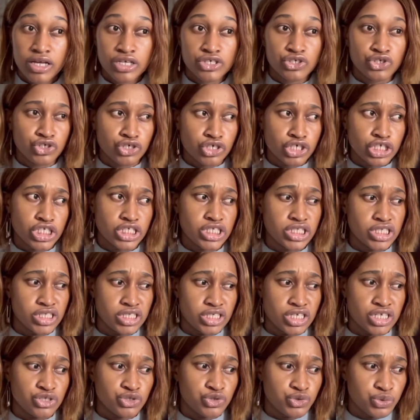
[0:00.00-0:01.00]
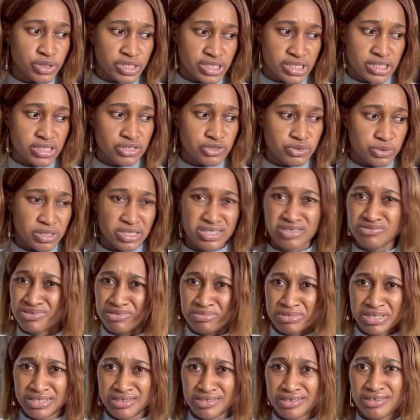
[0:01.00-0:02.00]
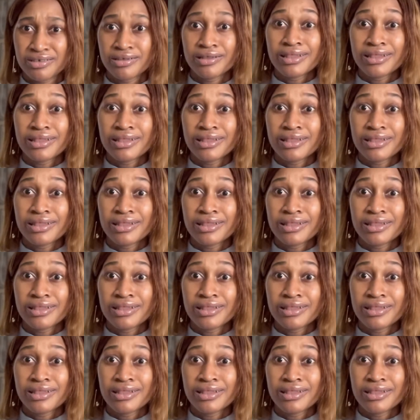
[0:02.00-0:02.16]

Just in 2020, what am I saying?